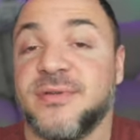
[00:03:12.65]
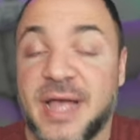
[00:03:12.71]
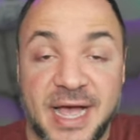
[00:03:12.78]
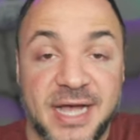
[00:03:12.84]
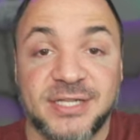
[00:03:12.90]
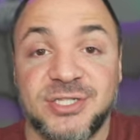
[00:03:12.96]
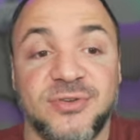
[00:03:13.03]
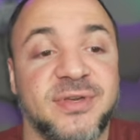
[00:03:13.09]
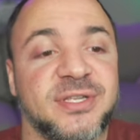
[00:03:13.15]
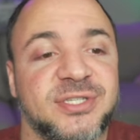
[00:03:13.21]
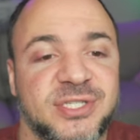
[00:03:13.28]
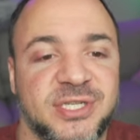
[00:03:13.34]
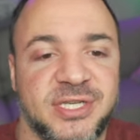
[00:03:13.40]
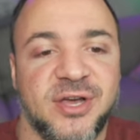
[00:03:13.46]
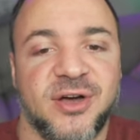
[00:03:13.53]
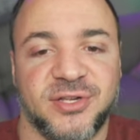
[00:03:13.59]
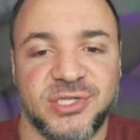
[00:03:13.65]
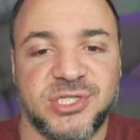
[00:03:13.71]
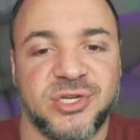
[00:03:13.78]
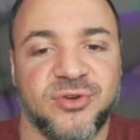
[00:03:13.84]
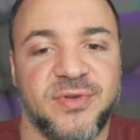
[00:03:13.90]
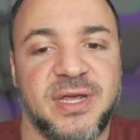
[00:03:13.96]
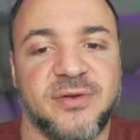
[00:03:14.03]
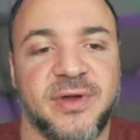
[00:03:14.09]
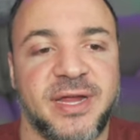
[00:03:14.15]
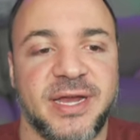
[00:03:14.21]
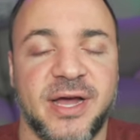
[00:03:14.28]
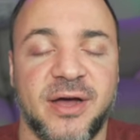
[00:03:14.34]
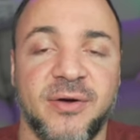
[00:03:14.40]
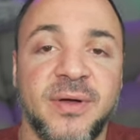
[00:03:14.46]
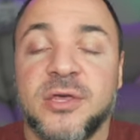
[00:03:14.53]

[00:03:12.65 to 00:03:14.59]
as you can see on screen right now.